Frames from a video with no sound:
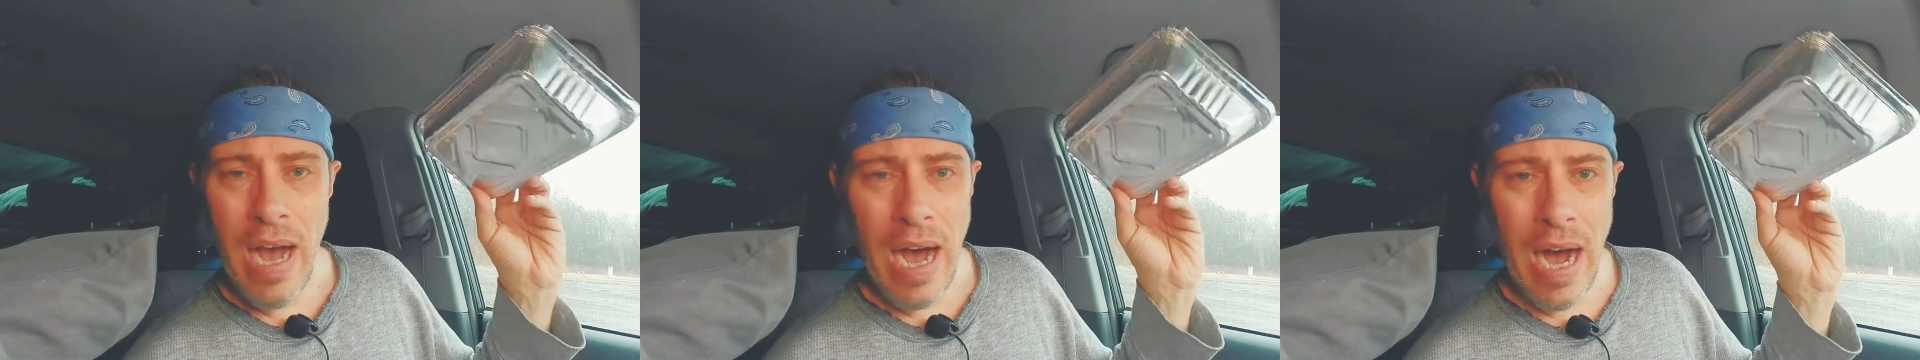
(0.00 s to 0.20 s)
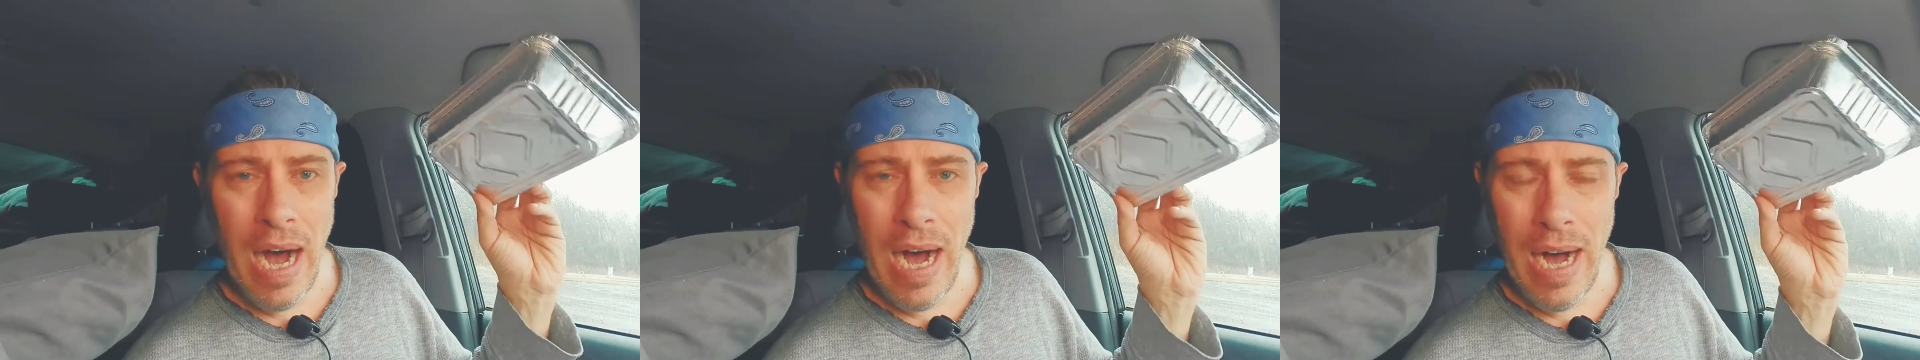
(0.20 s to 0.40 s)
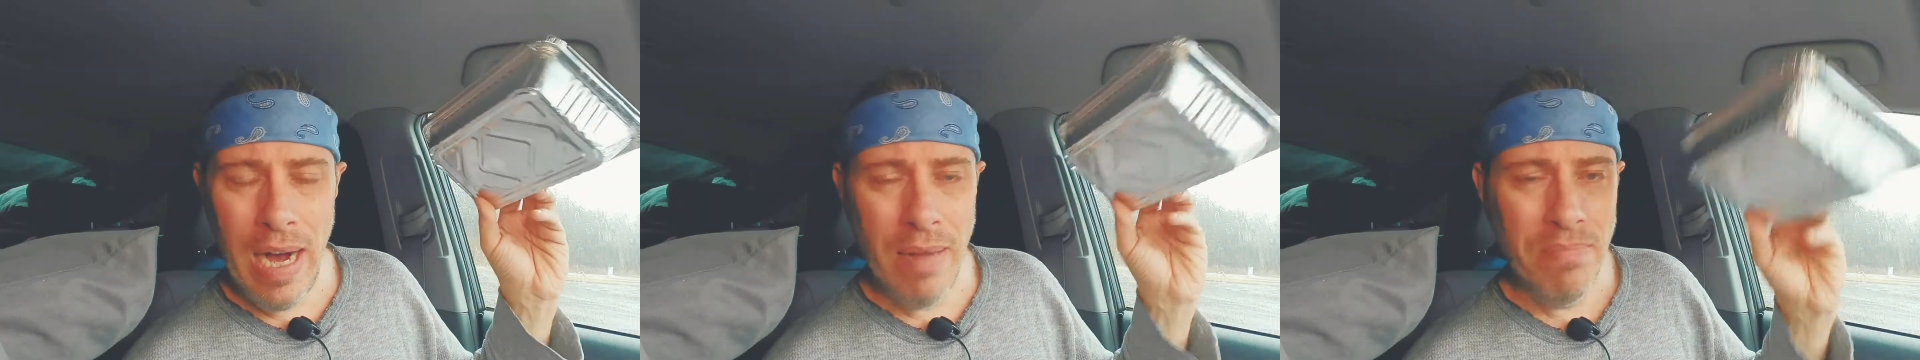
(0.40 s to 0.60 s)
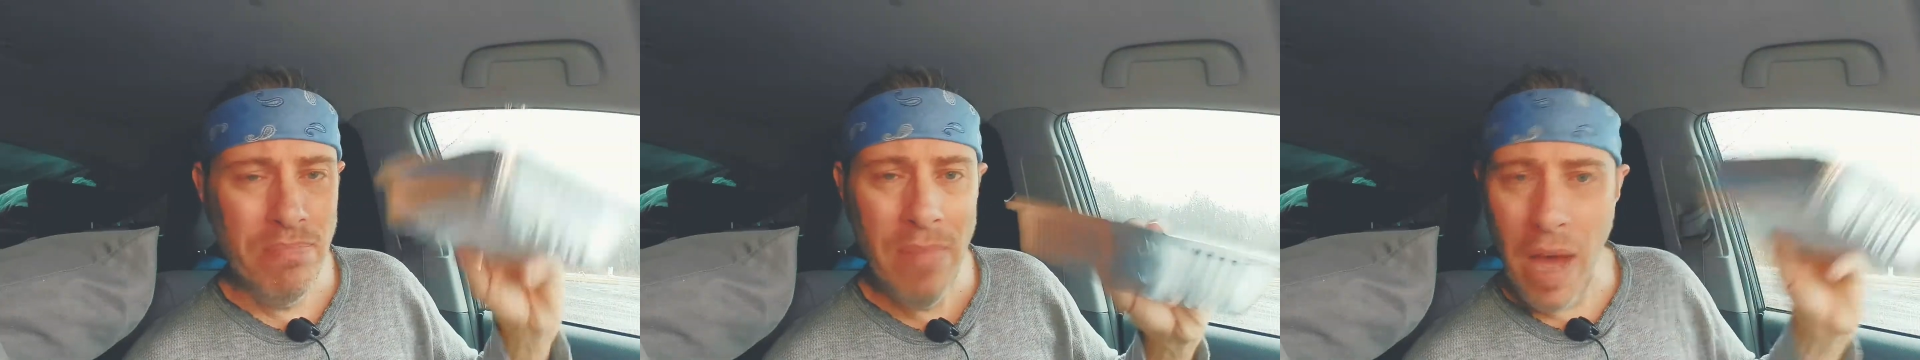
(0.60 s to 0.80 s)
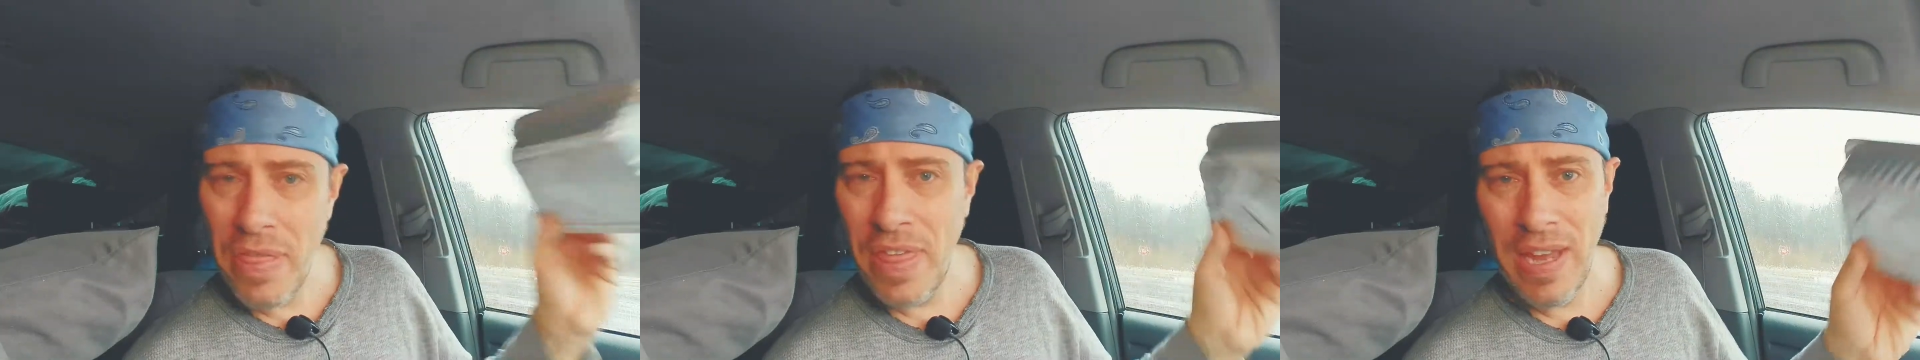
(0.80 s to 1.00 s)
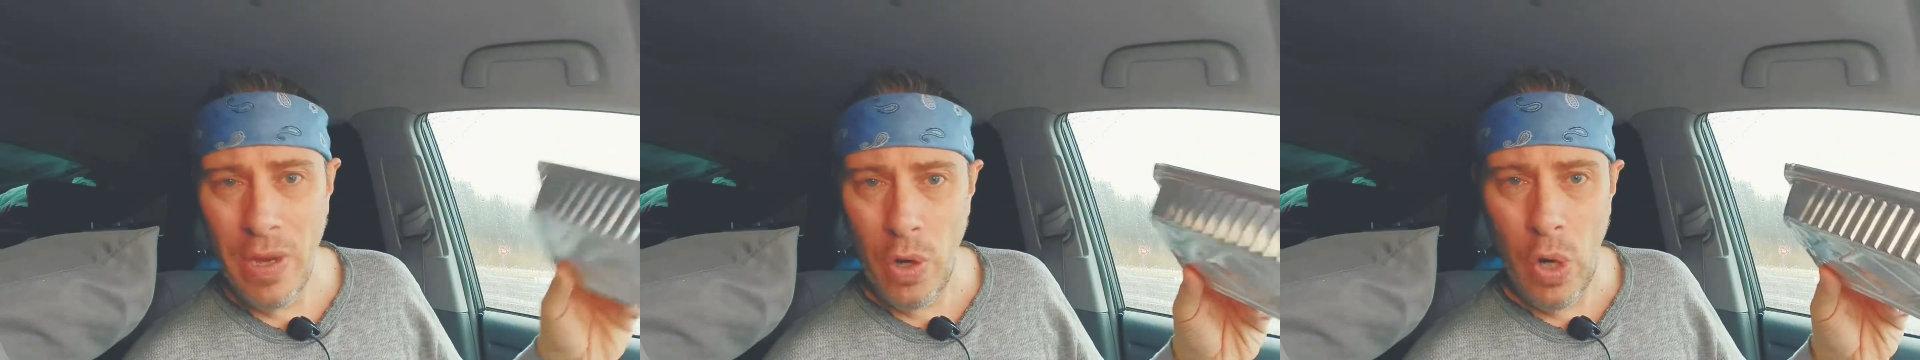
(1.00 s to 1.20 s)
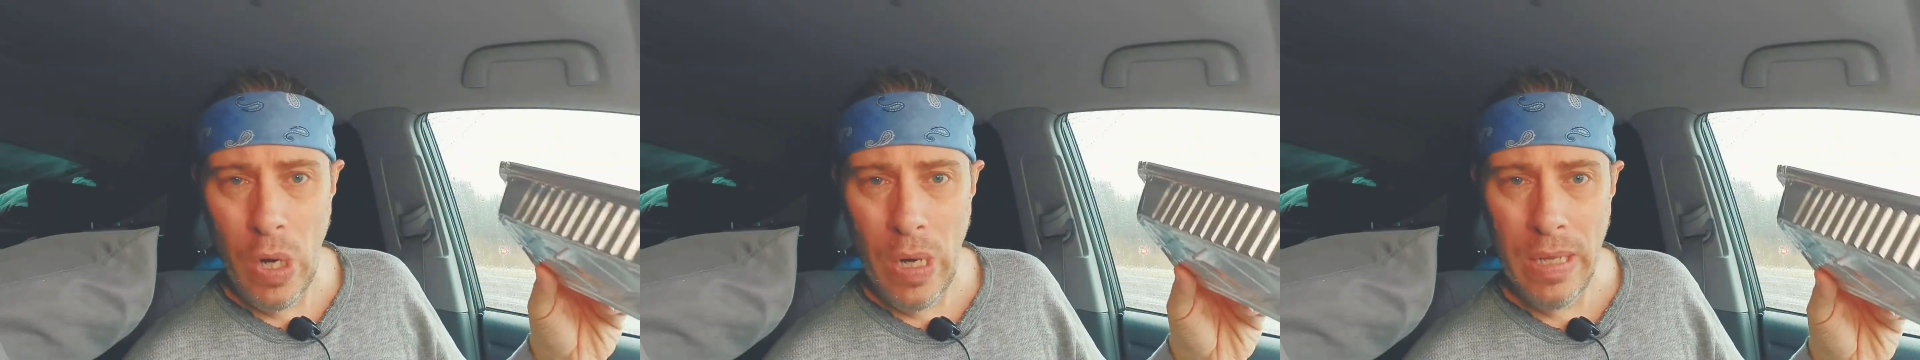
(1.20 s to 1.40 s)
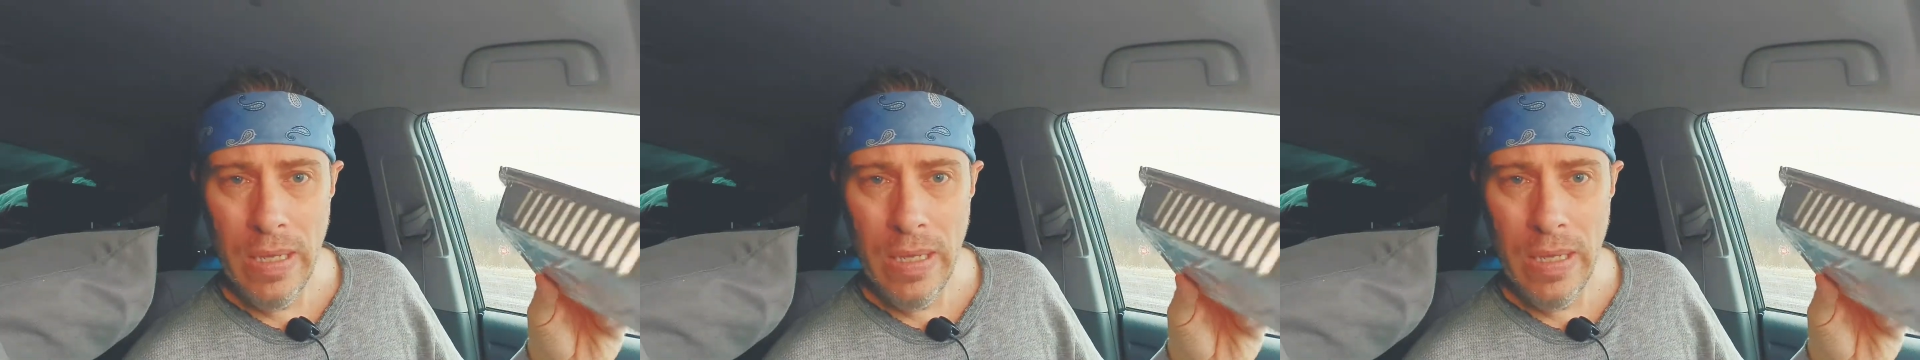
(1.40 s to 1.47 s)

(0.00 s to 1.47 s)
Nothing at all.